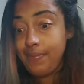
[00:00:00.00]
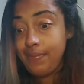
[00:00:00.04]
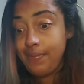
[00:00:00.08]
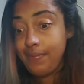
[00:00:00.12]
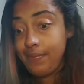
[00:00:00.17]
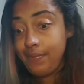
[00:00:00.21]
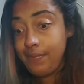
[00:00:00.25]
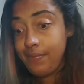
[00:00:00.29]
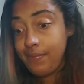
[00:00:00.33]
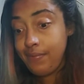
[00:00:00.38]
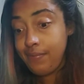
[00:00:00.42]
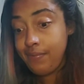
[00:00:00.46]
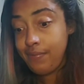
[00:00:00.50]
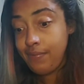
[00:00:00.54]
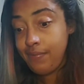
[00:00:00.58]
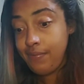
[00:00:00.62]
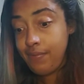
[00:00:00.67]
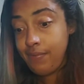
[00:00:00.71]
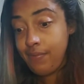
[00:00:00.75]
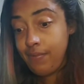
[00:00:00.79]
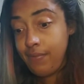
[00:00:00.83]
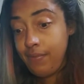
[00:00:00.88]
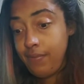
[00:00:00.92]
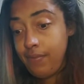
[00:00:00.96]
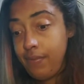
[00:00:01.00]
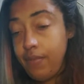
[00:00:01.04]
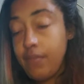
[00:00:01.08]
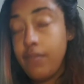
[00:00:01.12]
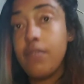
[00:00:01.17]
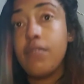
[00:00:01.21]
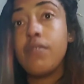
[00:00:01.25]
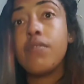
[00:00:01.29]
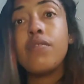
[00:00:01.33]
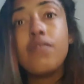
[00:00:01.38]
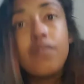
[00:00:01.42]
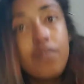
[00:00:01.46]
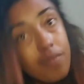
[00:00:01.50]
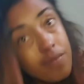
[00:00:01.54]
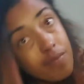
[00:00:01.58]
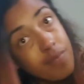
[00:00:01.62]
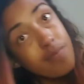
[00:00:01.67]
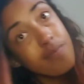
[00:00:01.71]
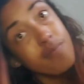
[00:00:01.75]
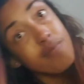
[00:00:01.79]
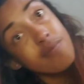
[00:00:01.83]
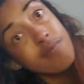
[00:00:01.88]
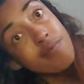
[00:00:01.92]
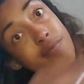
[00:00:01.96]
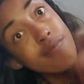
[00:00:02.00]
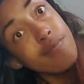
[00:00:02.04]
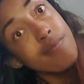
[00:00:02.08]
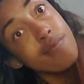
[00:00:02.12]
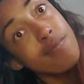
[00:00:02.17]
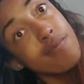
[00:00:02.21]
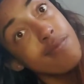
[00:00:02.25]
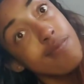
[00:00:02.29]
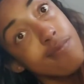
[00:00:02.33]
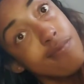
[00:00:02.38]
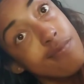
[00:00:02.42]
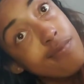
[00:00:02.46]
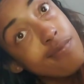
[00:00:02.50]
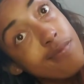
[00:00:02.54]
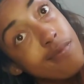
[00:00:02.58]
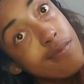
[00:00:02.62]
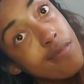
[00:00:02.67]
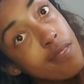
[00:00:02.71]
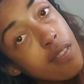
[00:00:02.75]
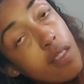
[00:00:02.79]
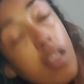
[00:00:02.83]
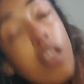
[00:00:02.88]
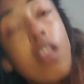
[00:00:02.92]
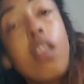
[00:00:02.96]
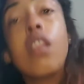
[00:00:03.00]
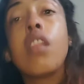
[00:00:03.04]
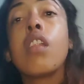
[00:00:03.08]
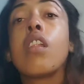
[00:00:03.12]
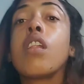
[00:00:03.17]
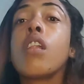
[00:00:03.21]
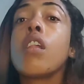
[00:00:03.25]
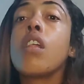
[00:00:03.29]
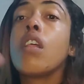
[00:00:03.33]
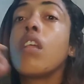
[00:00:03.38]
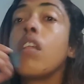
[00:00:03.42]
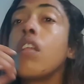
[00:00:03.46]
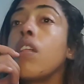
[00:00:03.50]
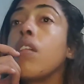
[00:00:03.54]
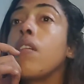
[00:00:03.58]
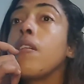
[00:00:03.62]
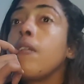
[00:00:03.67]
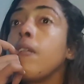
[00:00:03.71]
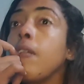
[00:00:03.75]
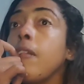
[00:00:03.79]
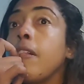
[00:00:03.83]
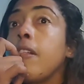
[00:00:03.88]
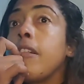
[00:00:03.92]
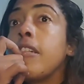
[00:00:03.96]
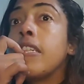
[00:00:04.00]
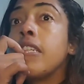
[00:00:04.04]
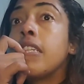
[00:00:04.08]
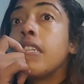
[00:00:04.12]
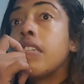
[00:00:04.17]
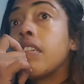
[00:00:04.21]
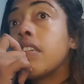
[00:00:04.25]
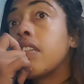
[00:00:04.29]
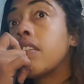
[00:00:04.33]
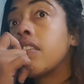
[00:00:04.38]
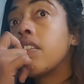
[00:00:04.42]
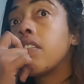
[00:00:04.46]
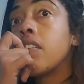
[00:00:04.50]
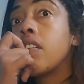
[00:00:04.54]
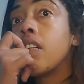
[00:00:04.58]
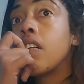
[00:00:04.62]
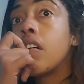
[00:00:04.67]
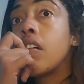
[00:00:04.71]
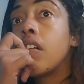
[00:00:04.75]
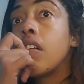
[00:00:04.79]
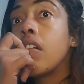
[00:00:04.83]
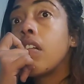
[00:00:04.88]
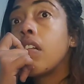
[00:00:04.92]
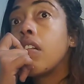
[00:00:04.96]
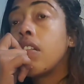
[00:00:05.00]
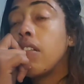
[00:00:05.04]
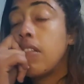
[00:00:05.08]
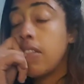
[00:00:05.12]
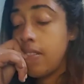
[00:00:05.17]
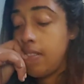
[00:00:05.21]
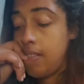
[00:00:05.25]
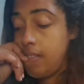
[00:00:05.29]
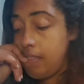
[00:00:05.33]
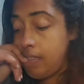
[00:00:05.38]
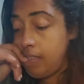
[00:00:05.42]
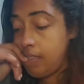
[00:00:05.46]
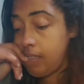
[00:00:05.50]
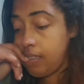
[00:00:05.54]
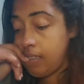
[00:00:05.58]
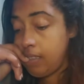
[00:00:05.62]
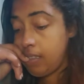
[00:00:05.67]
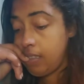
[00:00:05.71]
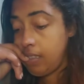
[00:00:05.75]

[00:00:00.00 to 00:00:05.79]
Nobody speaks.